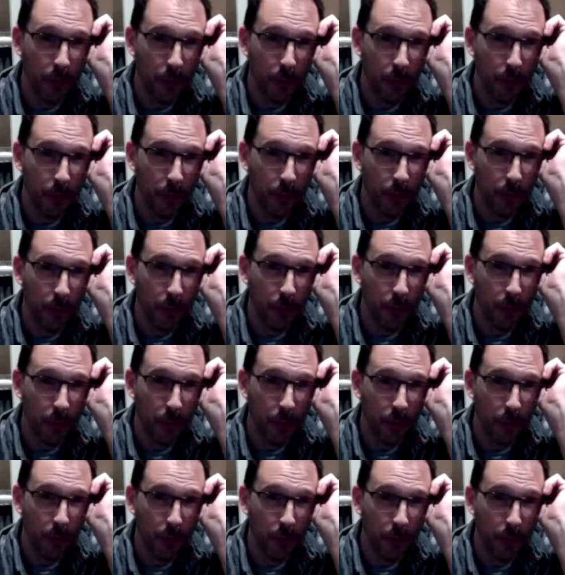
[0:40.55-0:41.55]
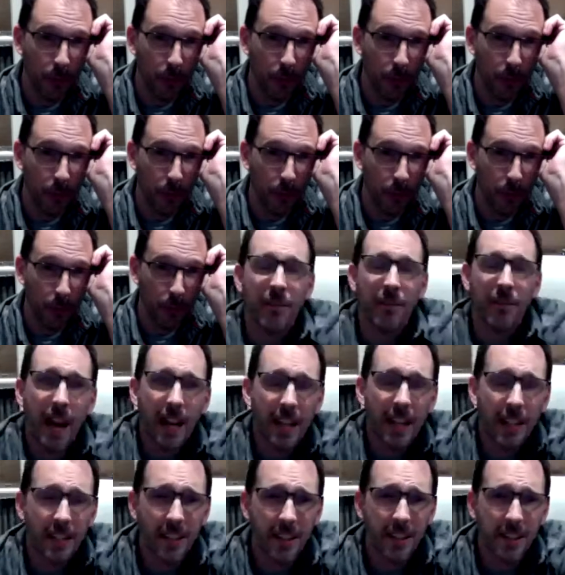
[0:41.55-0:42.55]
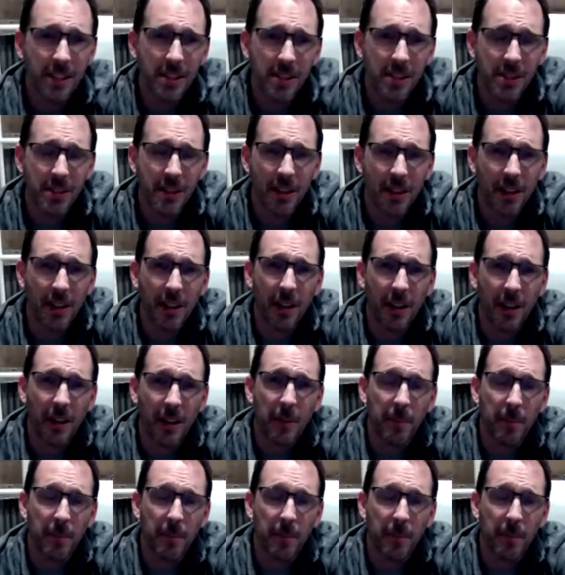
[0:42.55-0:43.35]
coronavirus, that is